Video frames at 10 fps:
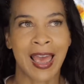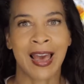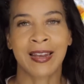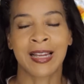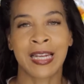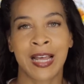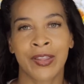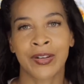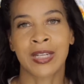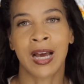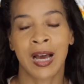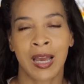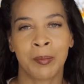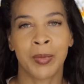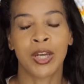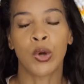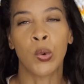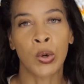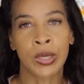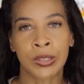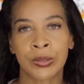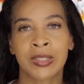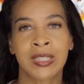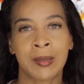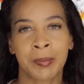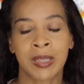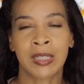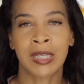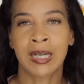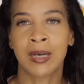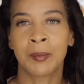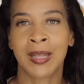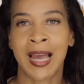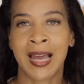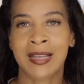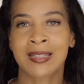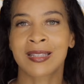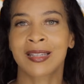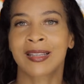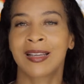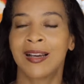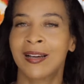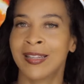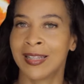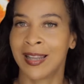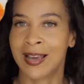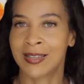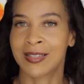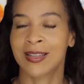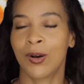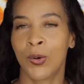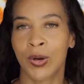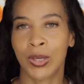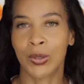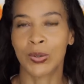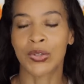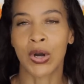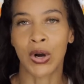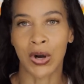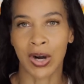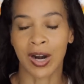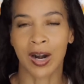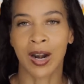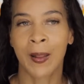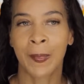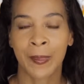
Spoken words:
at another time, but oils typically come last unless oils are